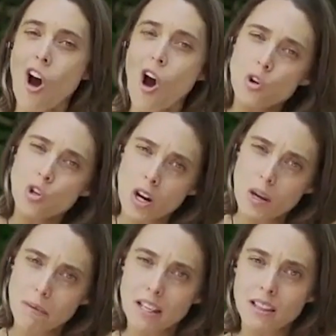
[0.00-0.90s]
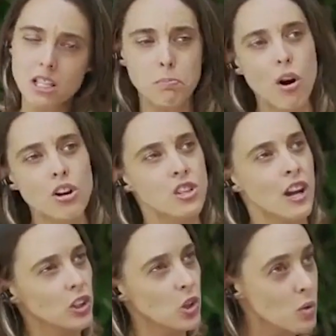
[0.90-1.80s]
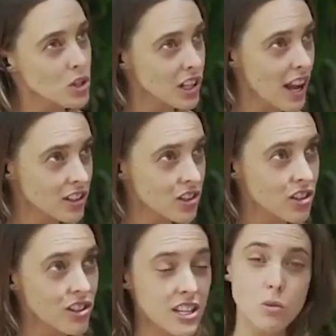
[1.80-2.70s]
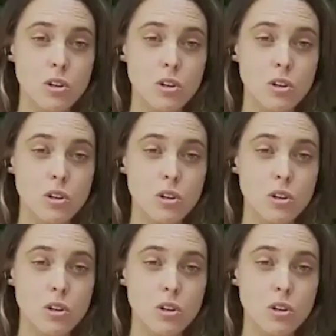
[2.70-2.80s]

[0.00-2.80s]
Oh, join me in this project, or would you like to do this?